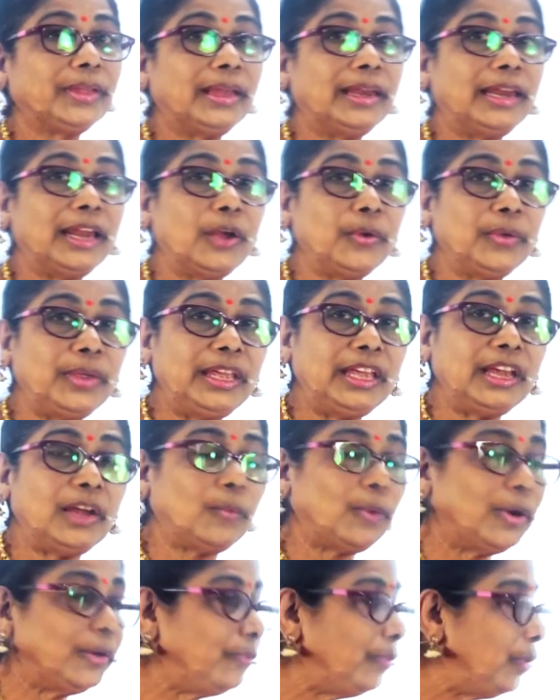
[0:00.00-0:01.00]
Now here
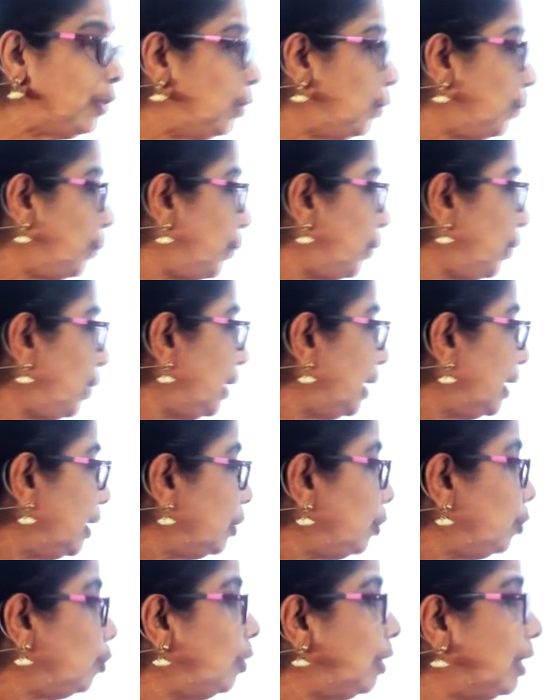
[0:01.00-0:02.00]
what will you put?
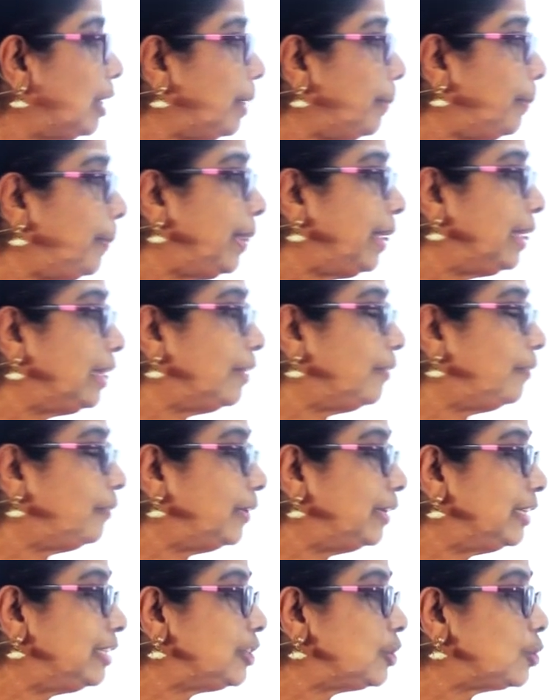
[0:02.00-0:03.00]
You will repeat the
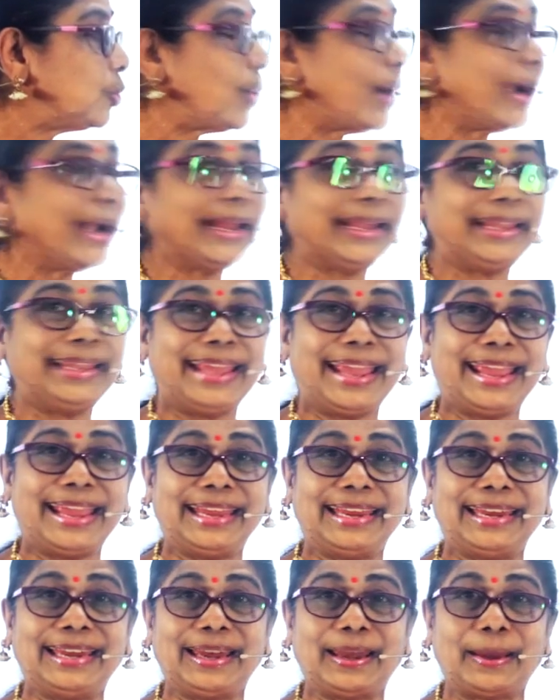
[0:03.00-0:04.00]
first one
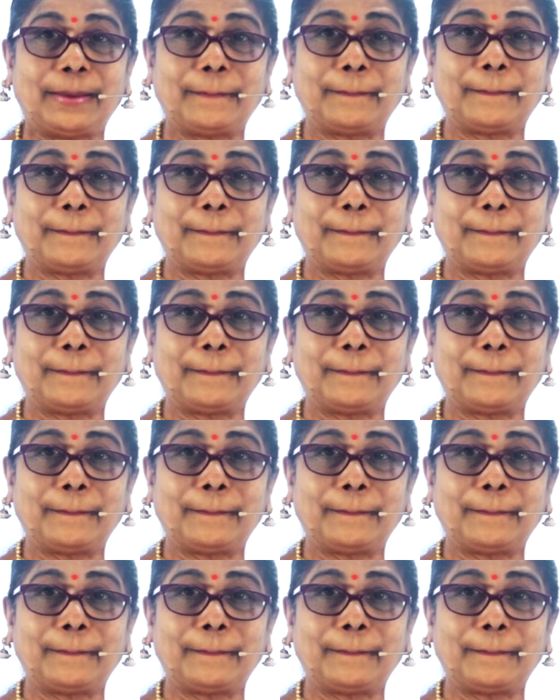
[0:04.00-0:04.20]
again.